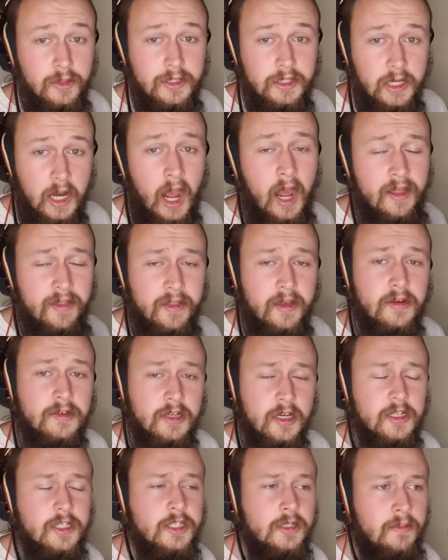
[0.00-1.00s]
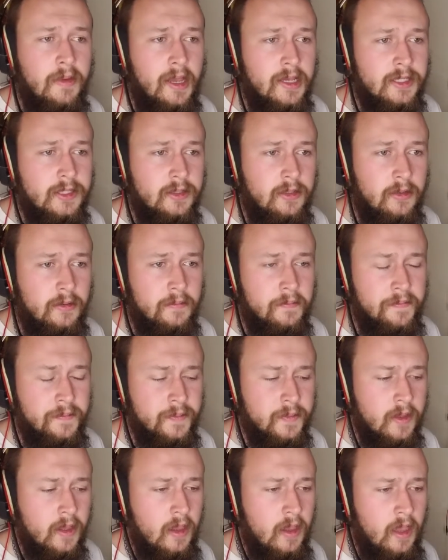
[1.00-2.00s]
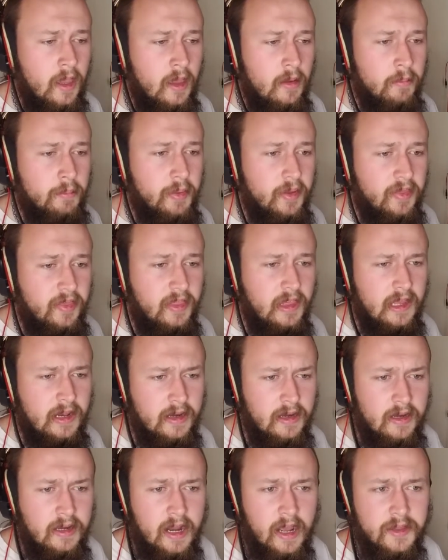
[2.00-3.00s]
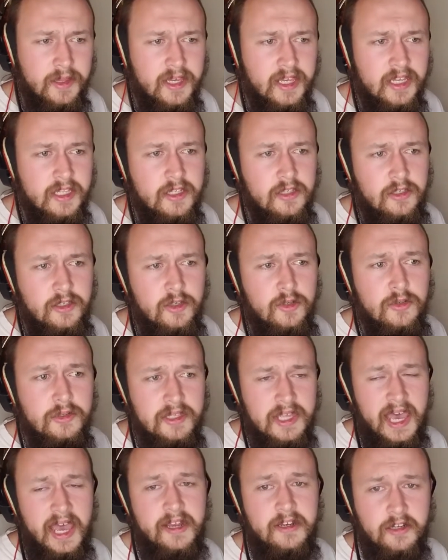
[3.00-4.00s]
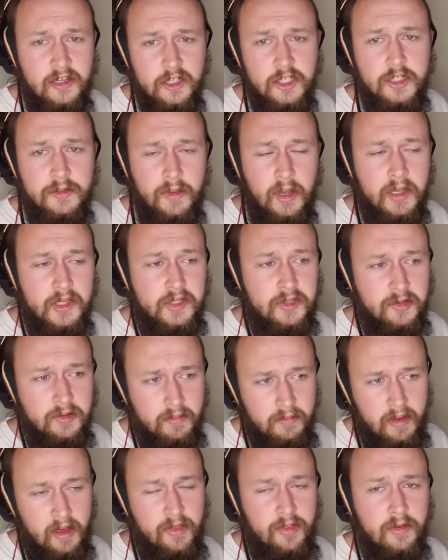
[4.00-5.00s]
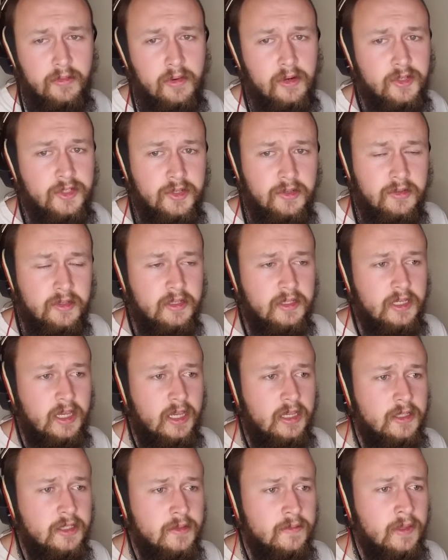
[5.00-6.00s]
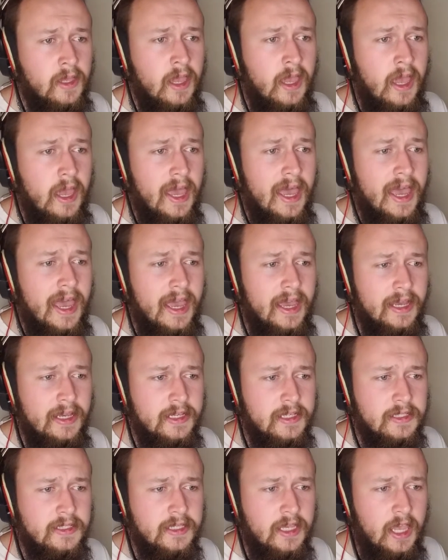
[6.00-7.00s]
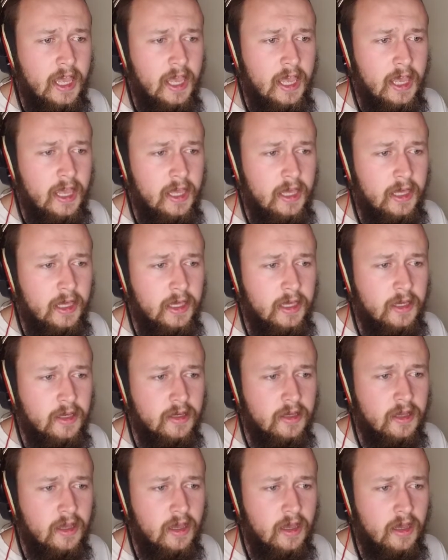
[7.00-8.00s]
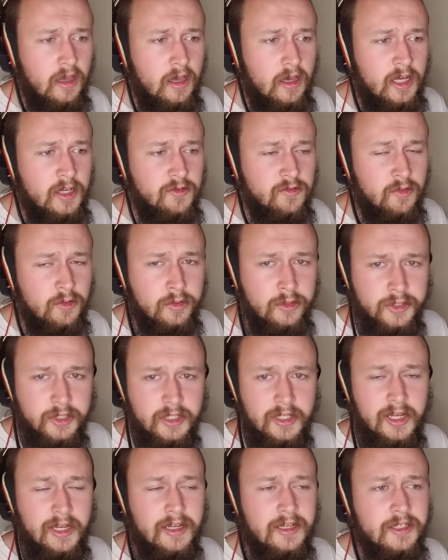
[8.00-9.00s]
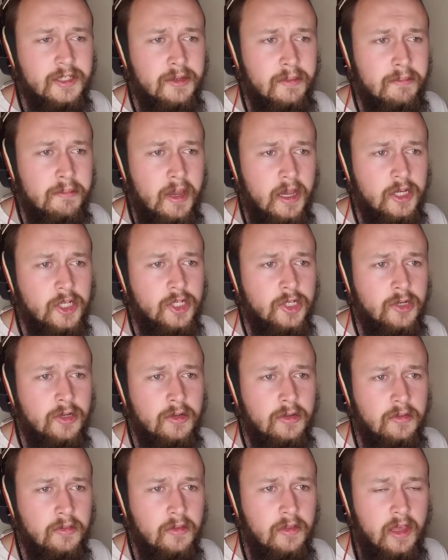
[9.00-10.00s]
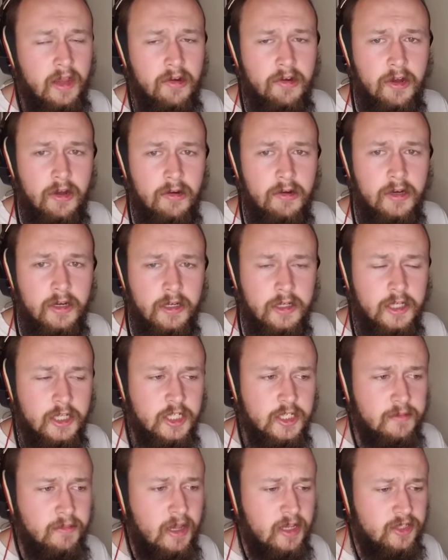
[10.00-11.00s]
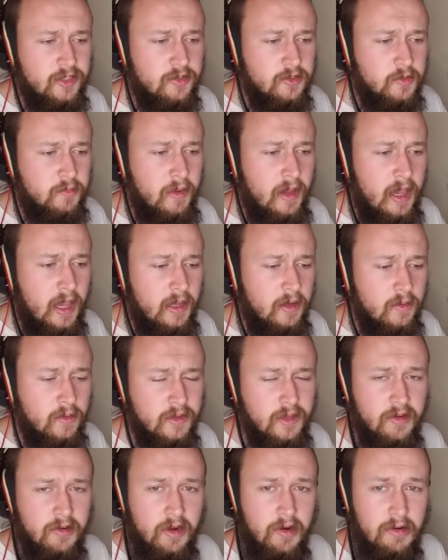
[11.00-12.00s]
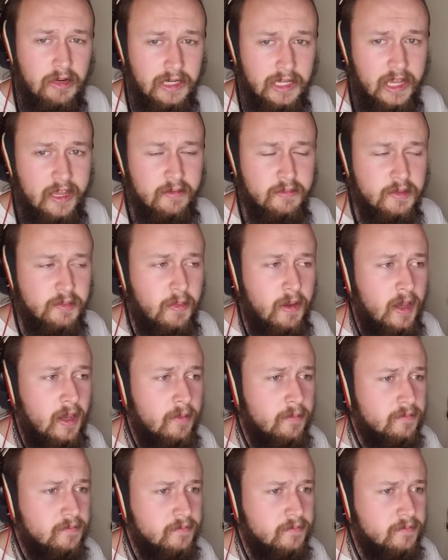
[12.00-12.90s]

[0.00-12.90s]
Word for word: is not their dungeon master, but then now they get to use that dungeon master, Matthew Mercer in this case, as a uh, rule stick to measure their current dungeon masters by, or their current games by.